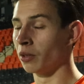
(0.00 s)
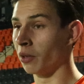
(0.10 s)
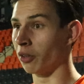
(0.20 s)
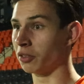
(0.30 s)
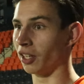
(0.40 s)

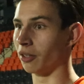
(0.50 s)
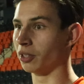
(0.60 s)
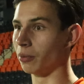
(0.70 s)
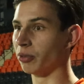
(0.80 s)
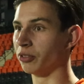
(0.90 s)
Well, obviously I was
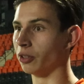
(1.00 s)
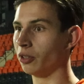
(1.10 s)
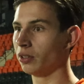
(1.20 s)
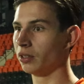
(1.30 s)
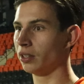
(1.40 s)
here before.
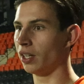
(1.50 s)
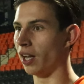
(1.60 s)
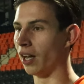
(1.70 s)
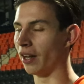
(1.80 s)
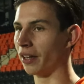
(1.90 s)

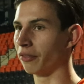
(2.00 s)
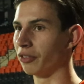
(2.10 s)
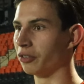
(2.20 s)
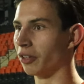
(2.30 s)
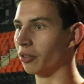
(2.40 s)
I had a
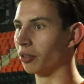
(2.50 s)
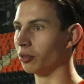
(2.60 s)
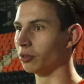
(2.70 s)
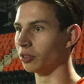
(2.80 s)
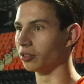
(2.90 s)
few phone
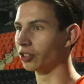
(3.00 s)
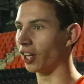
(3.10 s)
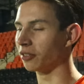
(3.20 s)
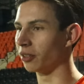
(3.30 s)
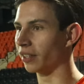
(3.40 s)
calls and
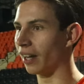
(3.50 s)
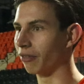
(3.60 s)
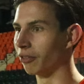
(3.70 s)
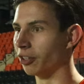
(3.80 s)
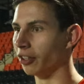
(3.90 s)
chats with the
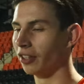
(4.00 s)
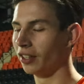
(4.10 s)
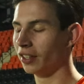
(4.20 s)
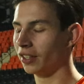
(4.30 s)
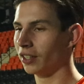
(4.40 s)
gaffer, and
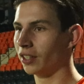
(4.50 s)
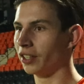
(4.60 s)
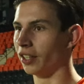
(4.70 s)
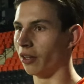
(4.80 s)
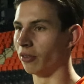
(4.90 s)

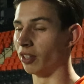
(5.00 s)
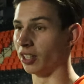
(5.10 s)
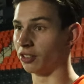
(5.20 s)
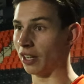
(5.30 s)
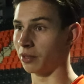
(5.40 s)
you know, it
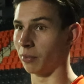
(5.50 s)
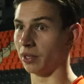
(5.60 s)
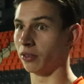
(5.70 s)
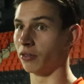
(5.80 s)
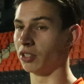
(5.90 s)
really attracted me.
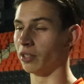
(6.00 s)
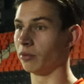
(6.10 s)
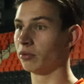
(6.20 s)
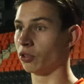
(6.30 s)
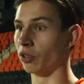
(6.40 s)
Obviously
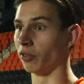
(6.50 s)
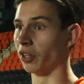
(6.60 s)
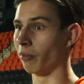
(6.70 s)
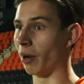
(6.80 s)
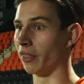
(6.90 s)
doing
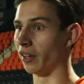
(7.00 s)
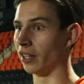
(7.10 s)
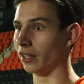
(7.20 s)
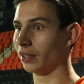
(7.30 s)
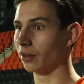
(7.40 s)
really well in the
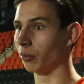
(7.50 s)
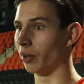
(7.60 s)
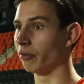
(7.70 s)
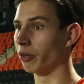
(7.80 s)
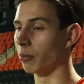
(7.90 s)
league,
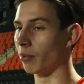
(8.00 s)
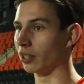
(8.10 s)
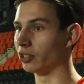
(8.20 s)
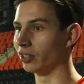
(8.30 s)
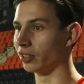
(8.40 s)
winning football
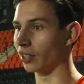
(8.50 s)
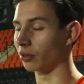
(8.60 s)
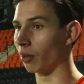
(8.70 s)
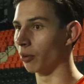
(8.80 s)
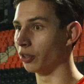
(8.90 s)
matches, and
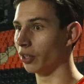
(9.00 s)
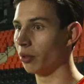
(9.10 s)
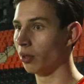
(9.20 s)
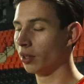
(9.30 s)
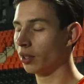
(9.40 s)
that's what I want to do.